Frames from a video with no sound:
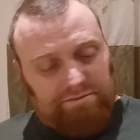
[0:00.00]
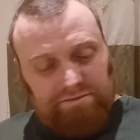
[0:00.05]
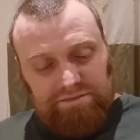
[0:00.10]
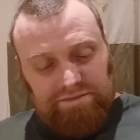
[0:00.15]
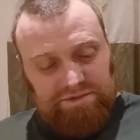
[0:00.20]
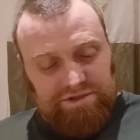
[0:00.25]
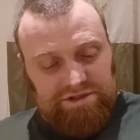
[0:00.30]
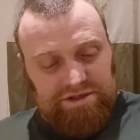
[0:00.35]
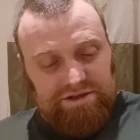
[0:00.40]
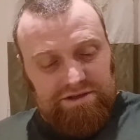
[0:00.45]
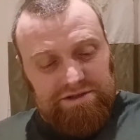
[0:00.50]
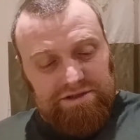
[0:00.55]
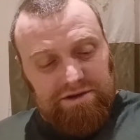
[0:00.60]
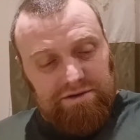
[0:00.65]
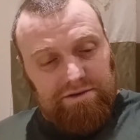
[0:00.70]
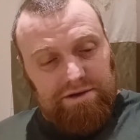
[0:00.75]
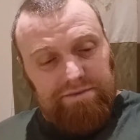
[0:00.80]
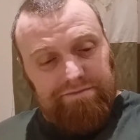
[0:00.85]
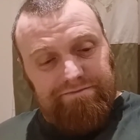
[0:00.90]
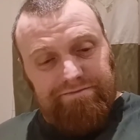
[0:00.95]
Yeah, so
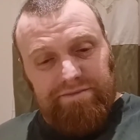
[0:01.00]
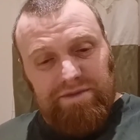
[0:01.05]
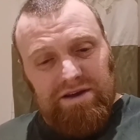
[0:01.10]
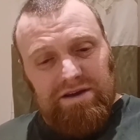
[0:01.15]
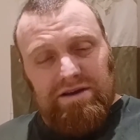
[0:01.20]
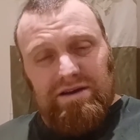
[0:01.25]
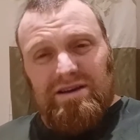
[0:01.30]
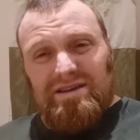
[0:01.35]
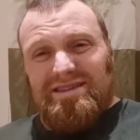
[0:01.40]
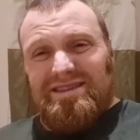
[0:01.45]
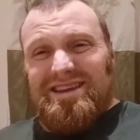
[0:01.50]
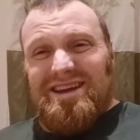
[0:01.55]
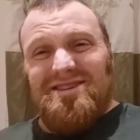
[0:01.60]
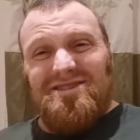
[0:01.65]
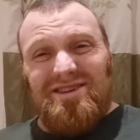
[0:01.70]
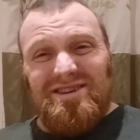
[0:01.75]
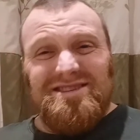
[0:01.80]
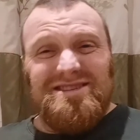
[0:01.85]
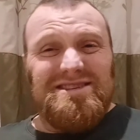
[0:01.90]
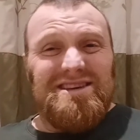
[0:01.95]
they're
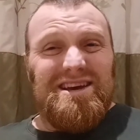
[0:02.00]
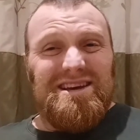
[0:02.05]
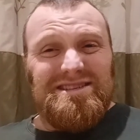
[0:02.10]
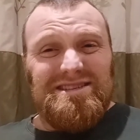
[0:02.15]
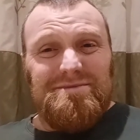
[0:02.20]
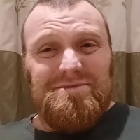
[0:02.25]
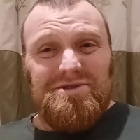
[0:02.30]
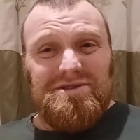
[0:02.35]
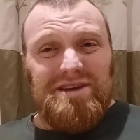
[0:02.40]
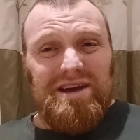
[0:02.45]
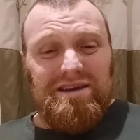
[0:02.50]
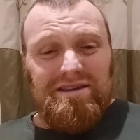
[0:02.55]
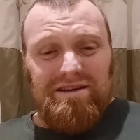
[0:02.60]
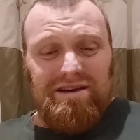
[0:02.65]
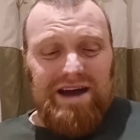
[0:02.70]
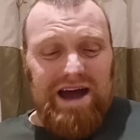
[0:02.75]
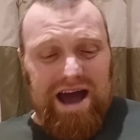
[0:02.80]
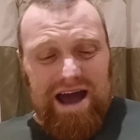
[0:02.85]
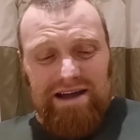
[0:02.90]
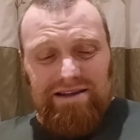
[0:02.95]
nice, they're easy to put
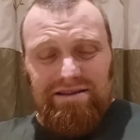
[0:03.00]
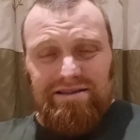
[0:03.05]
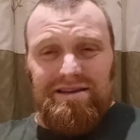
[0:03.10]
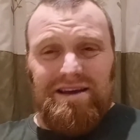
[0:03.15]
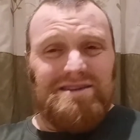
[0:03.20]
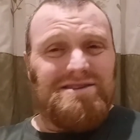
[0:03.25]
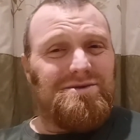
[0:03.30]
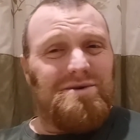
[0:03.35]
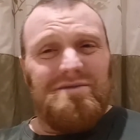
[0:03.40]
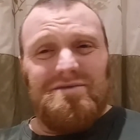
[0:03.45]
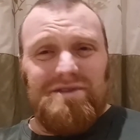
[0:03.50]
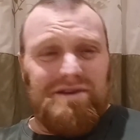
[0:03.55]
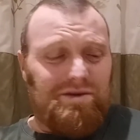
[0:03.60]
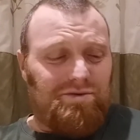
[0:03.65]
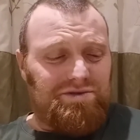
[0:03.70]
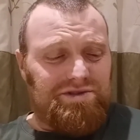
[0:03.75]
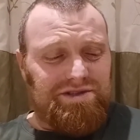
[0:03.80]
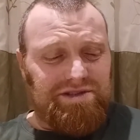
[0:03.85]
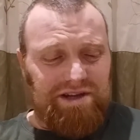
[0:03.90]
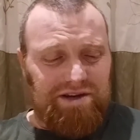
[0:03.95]
together, and they do everything you
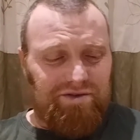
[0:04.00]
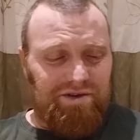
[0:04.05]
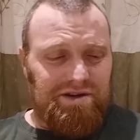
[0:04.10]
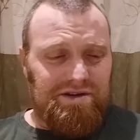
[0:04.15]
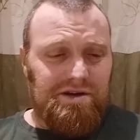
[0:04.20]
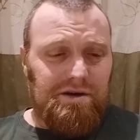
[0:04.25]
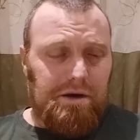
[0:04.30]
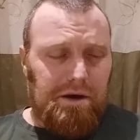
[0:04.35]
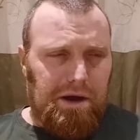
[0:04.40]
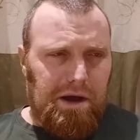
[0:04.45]
want scenery to do.